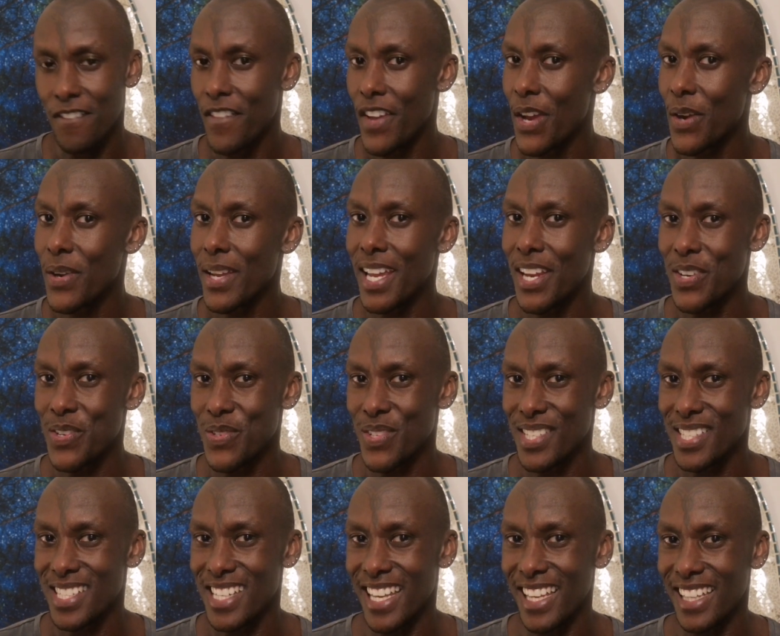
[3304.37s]
Very
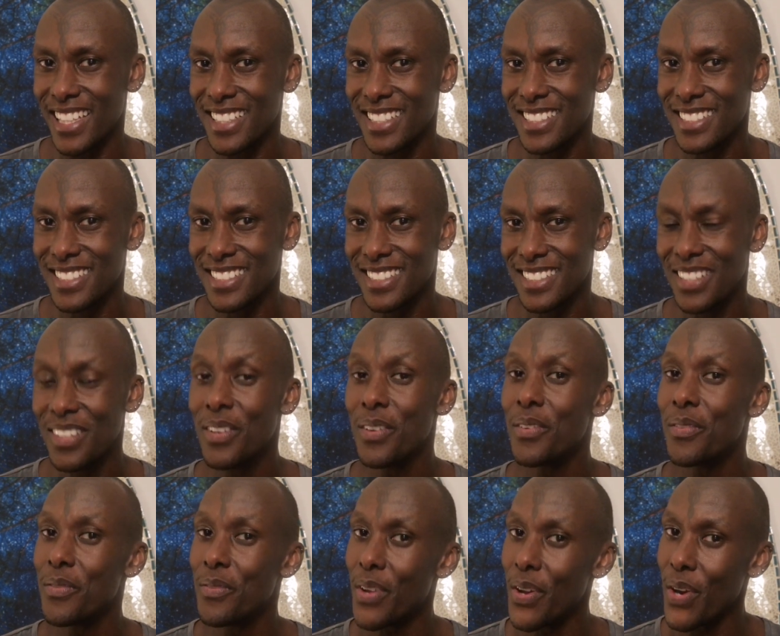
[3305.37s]
interesting,
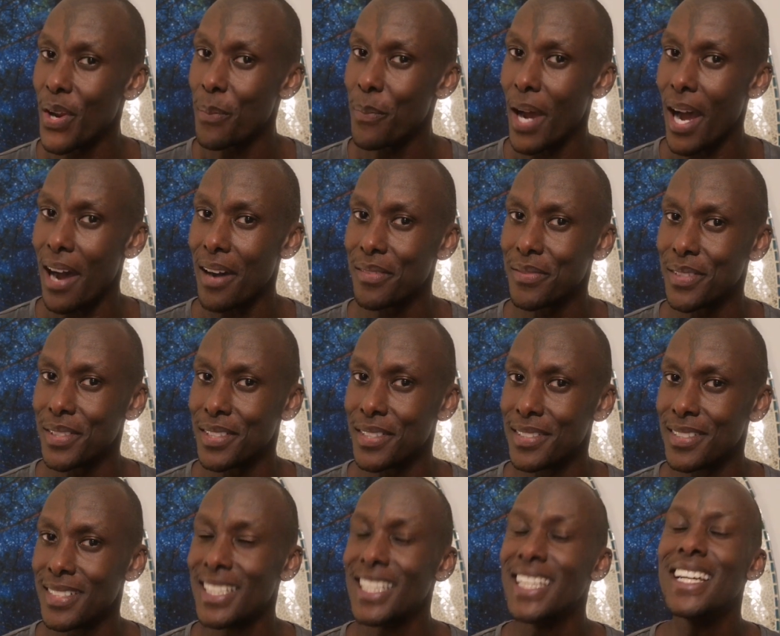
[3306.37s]
very
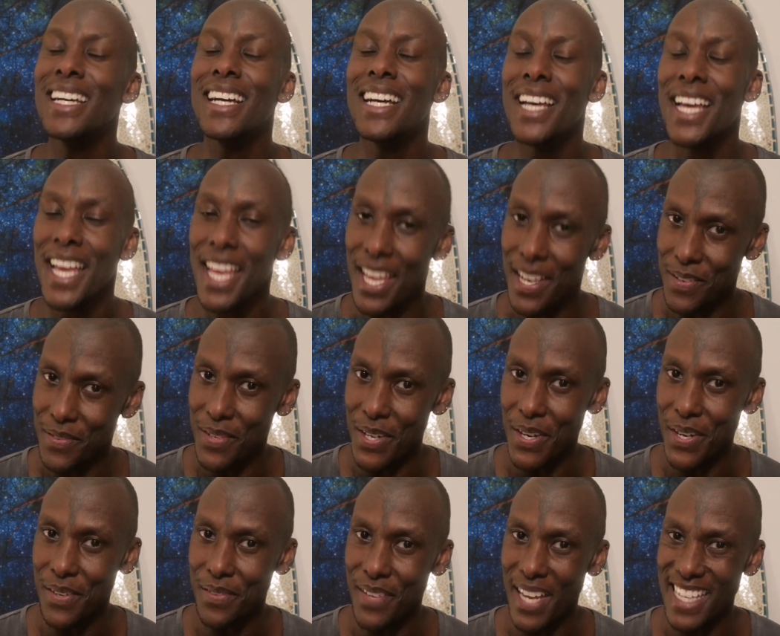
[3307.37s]
powerful, and
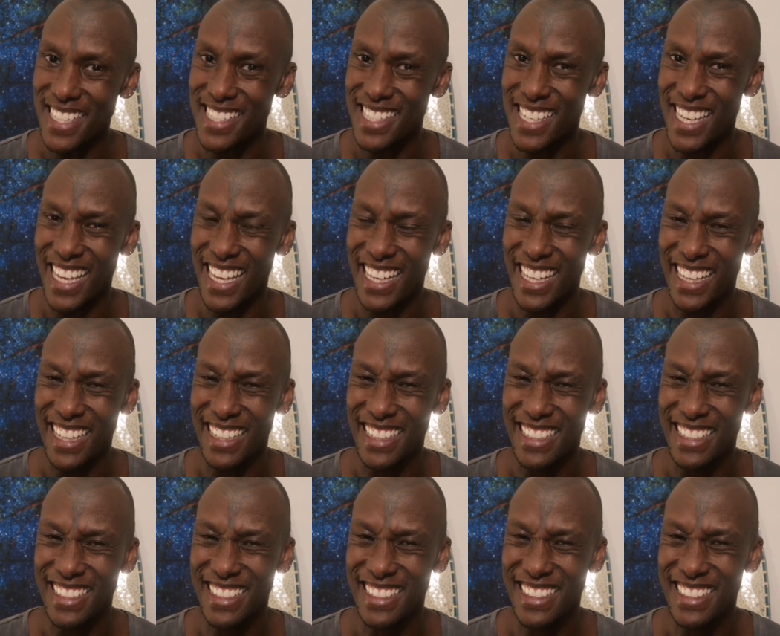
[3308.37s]
very fascinating.